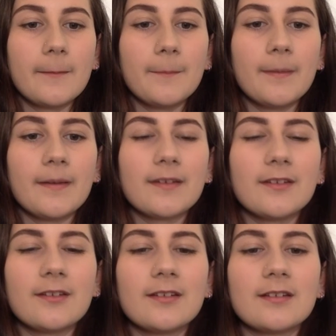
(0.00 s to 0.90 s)
but
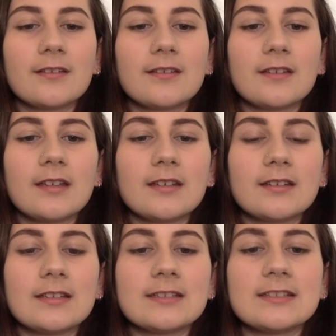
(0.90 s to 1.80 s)
you can
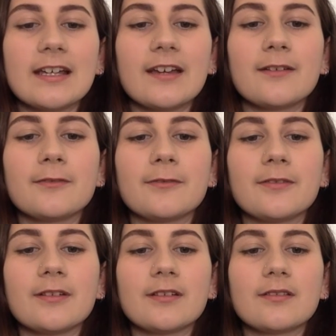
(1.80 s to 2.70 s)
tend to have
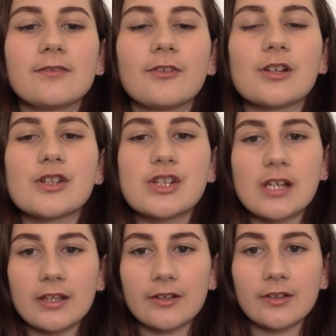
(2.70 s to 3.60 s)
very
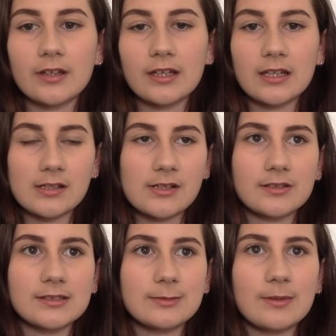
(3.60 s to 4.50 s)
shallow
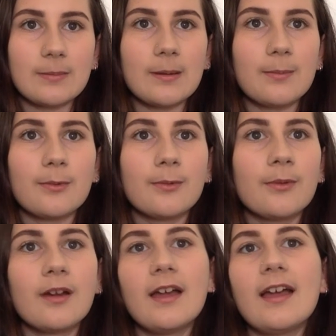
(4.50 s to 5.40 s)
connections with people
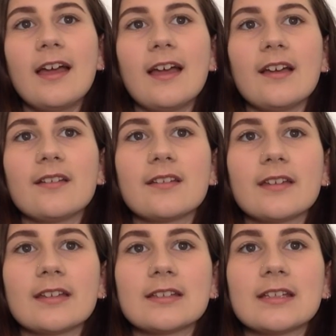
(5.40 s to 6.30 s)
and
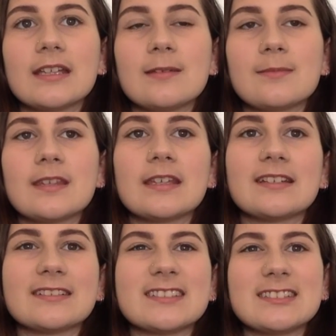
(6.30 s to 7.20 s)
like to keep
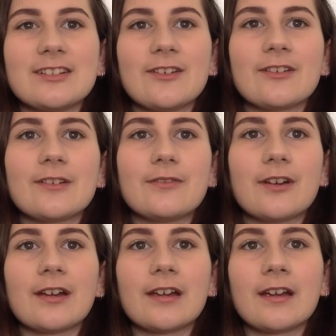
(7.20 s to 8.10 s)
things on a
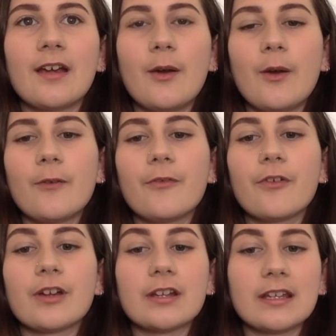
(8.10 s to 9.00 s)
very
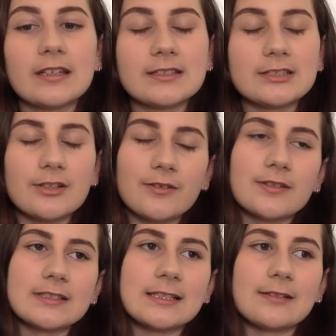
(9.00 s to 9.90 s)
friendly
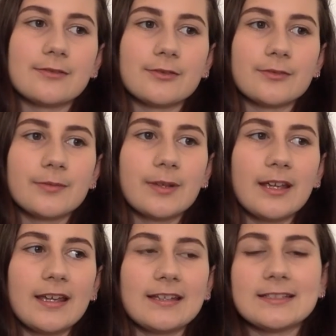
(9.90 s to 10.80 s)
surface level
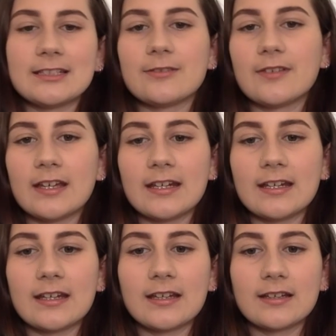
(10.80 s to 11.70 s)
instead of
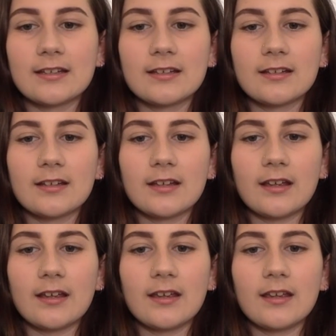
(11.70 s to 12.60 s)
getting
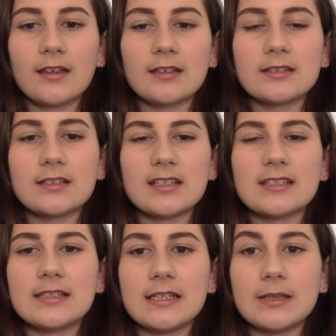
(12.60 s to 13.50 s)
into the
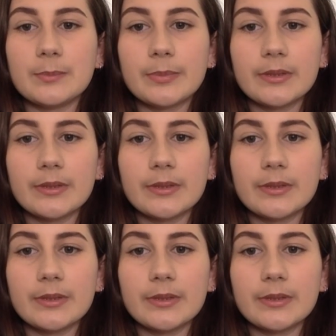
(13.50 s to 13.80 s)
deep